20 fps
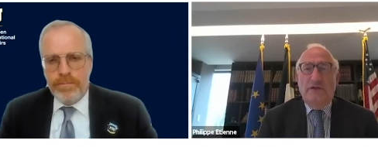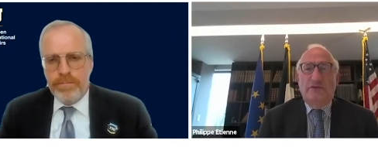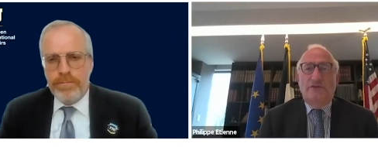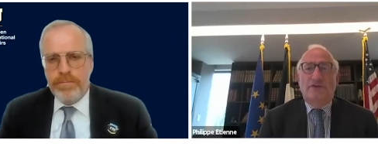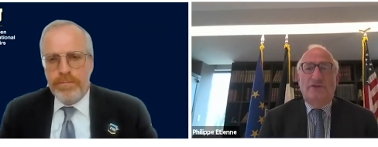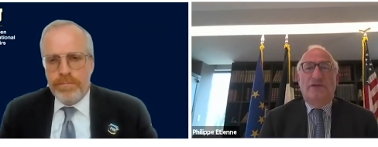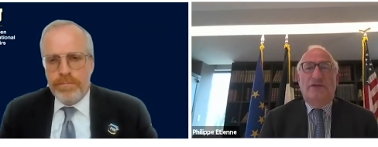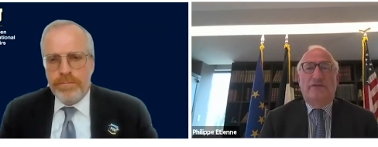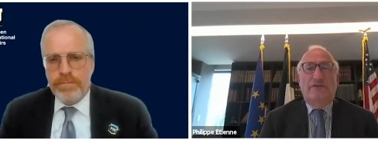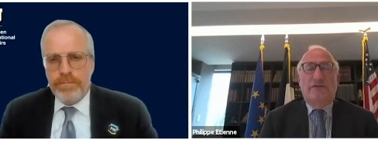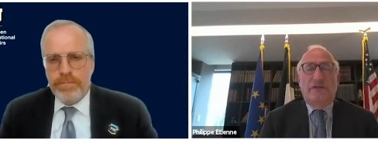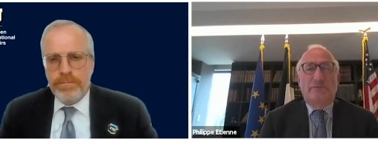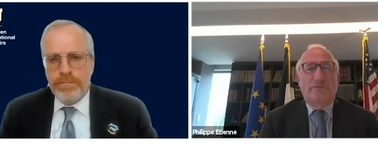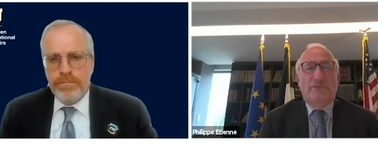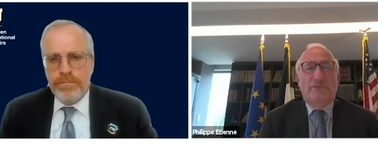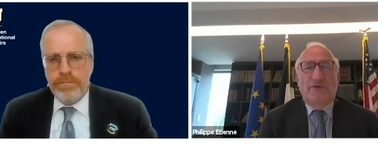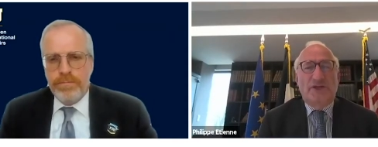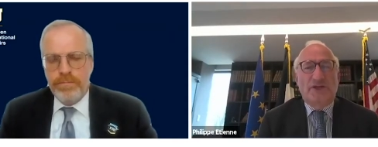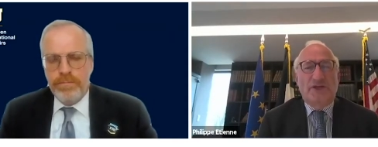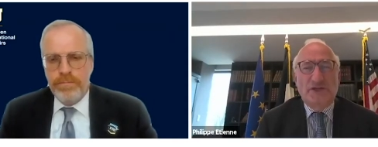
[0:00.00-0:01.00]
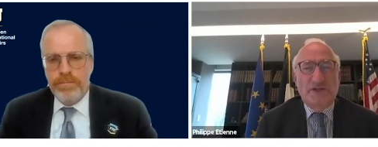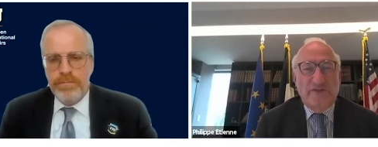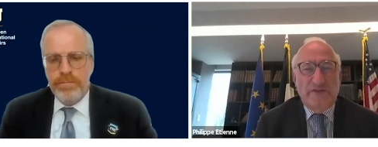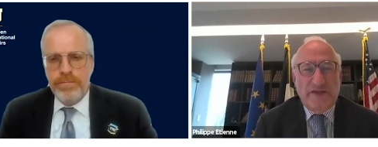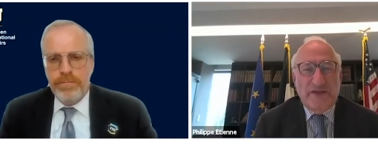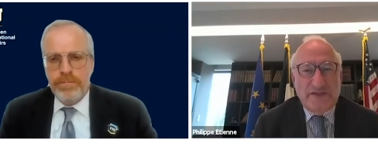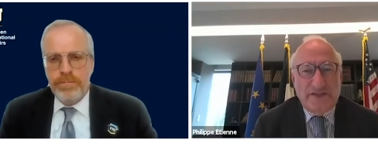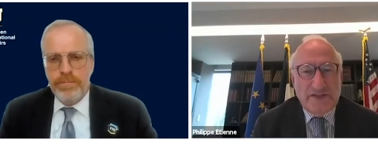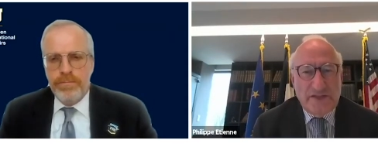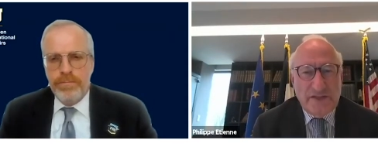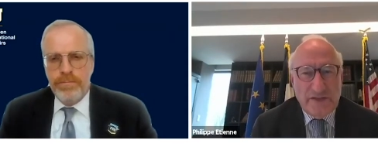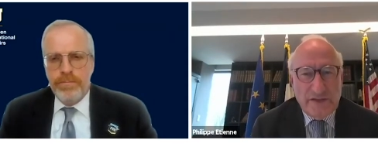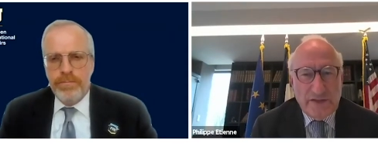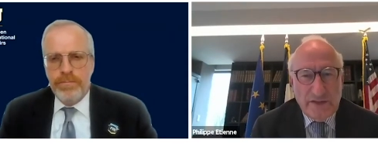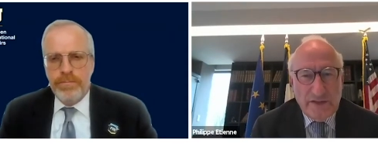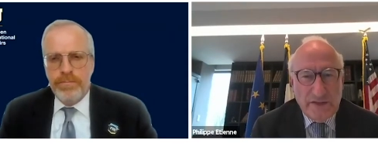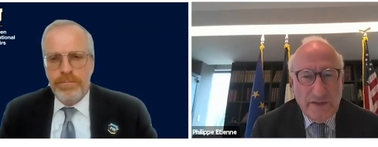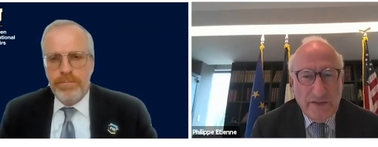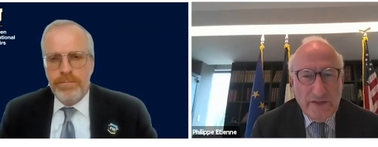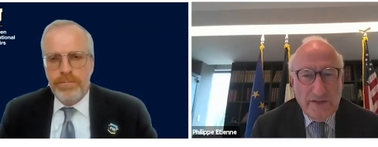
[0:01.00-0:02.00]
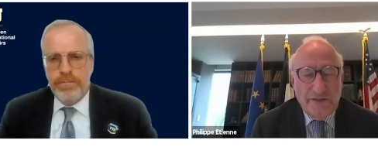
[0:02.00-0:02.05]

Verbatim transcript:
Speaker 1: to give the impression that uh,